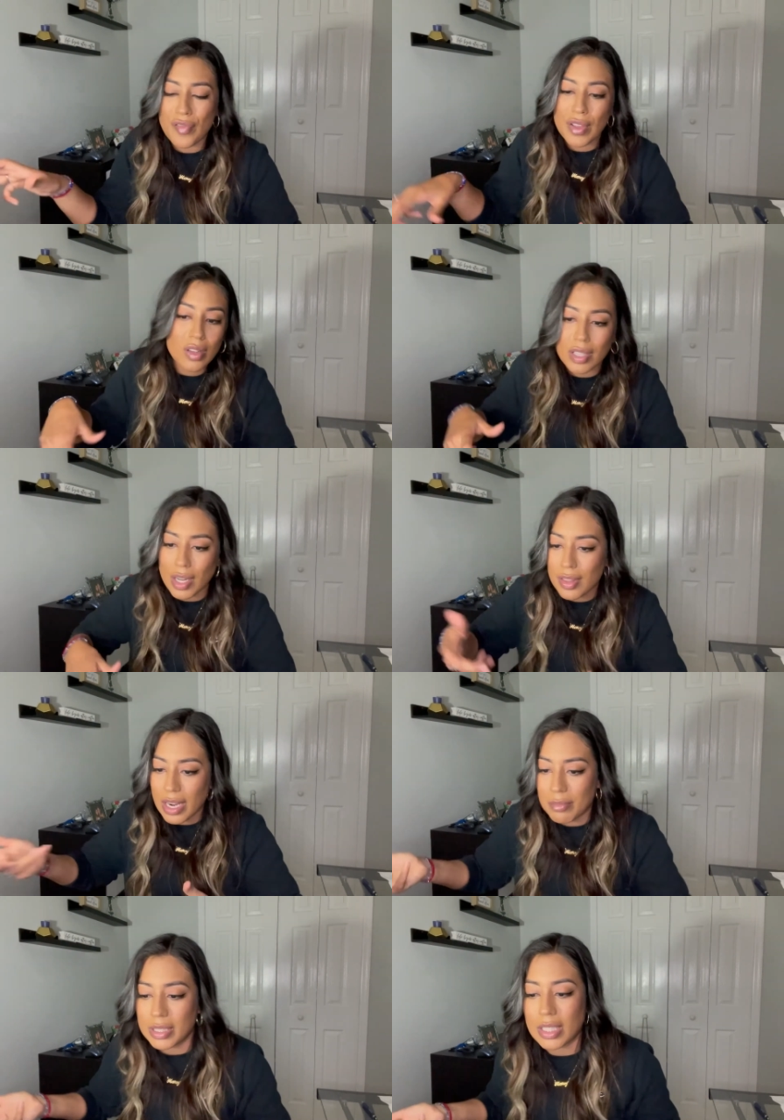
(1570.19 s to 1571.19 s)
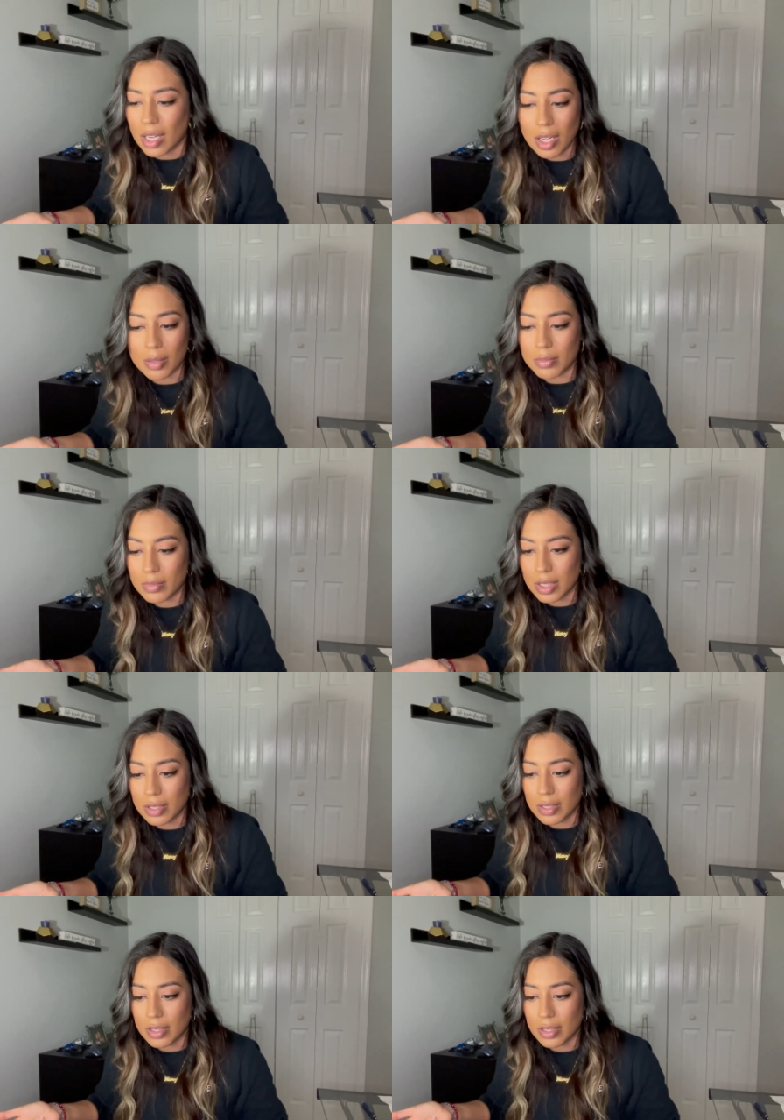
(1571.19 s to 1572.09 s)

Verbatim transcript: fill another empty cup.